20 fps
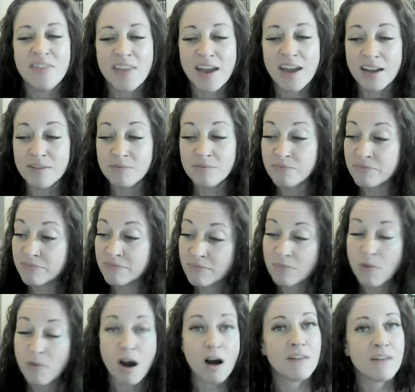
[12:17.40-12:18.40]
And
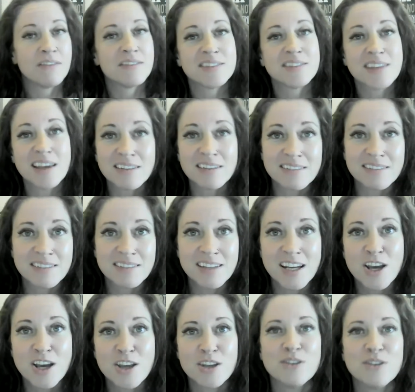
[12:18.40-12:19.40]
then all of a
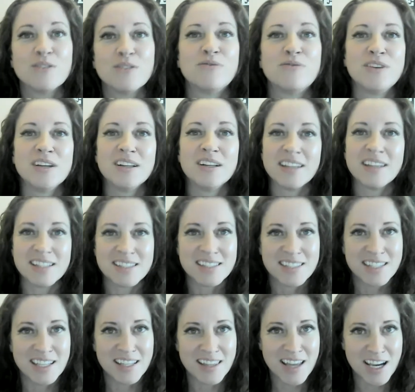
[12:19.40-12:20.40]
sudden you'll feel
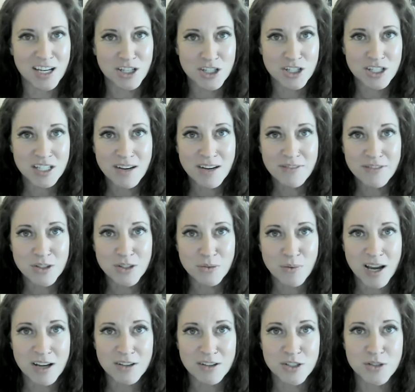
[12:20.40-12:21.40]
and see that
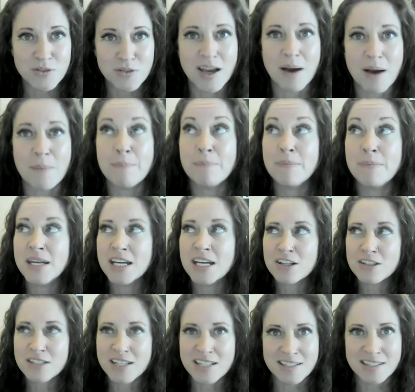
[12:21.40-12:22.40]
shift around you. That
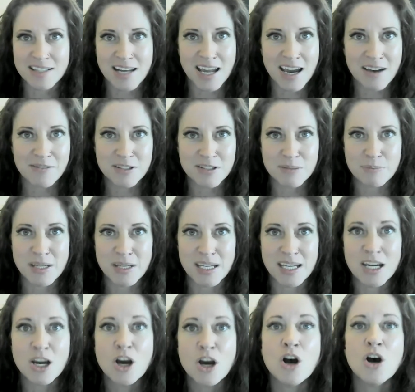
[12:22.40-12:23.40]
mirror doesn't have to
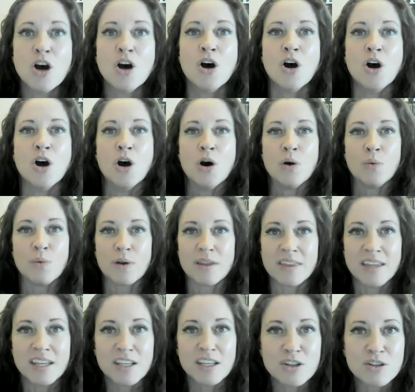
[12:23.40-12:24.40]
be
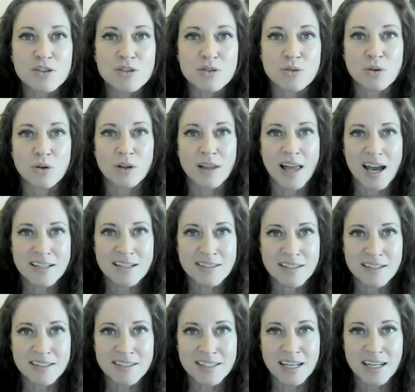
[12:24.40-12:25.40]
within your soul
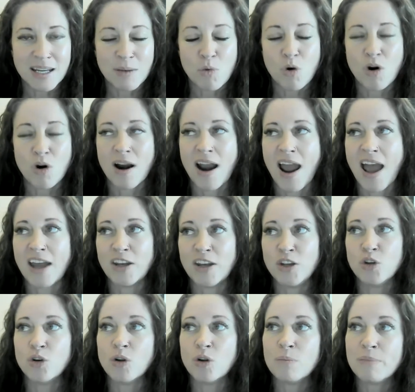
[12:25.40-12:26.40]
essence anymore,
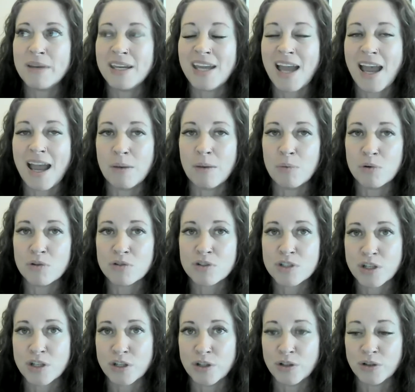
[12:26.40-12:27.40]
and you'll be
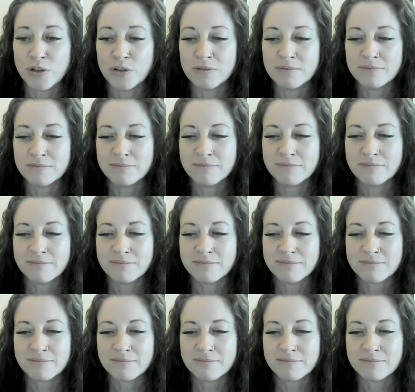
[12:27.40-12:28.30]
able to,